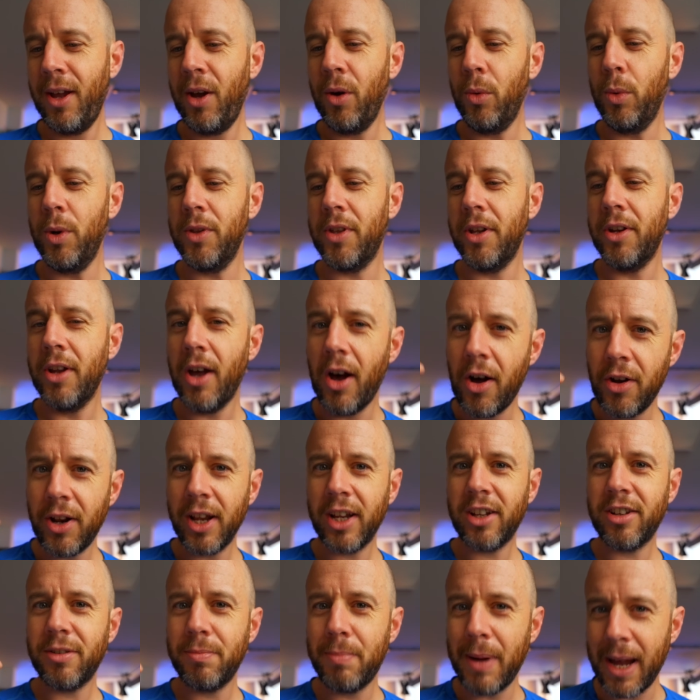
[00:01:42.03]
with an
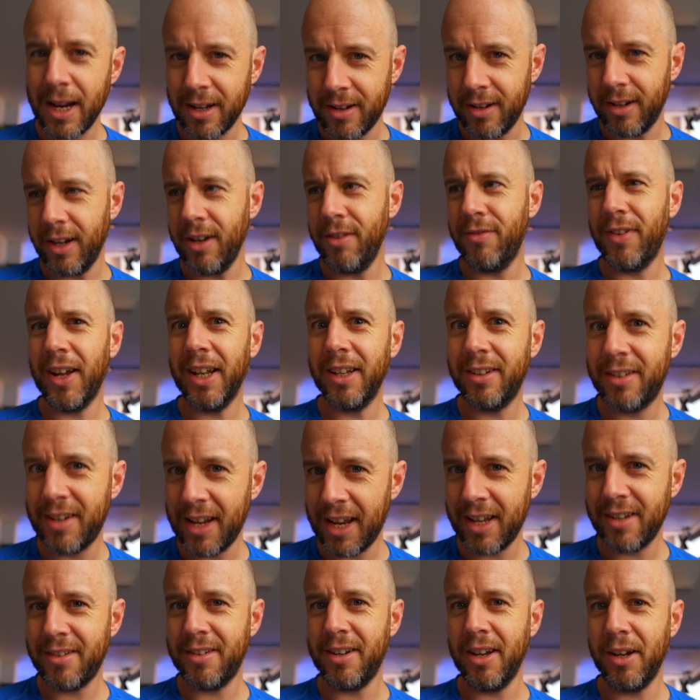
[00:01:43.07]
unexpectedly
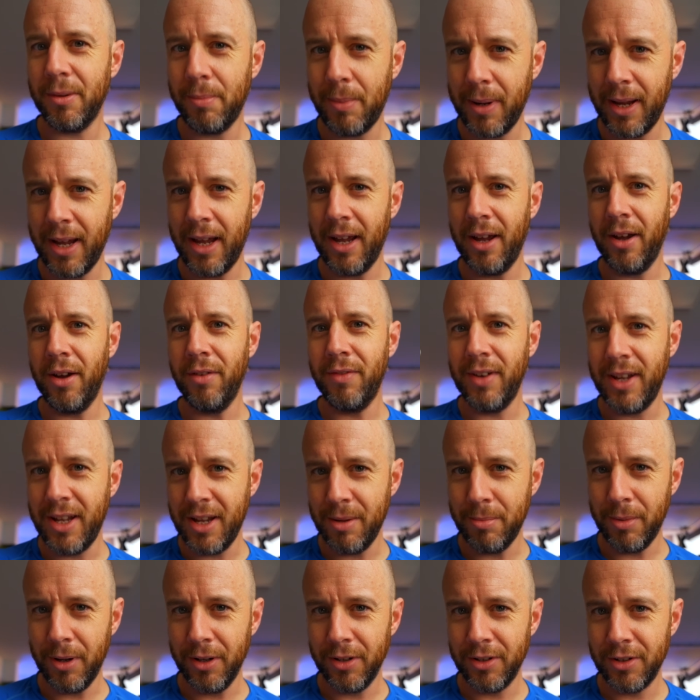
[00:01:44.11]
fantastic pair of
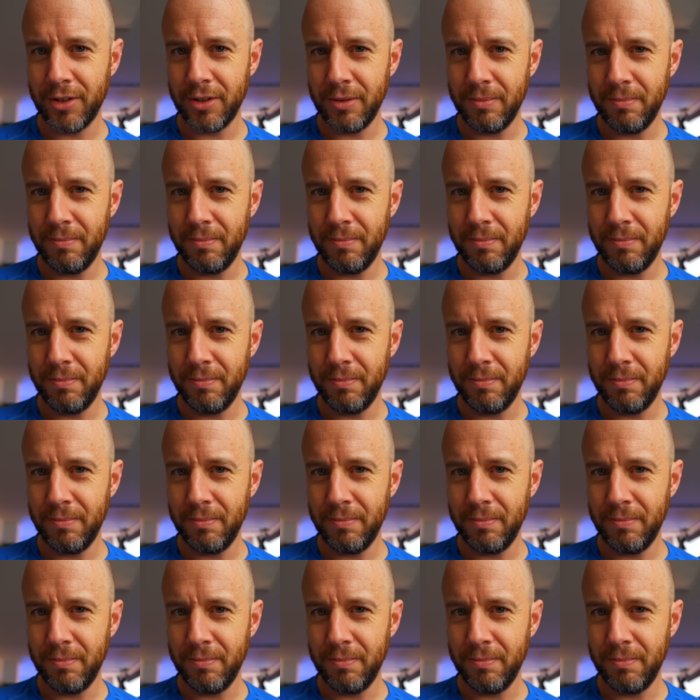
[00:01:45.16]
earbuds?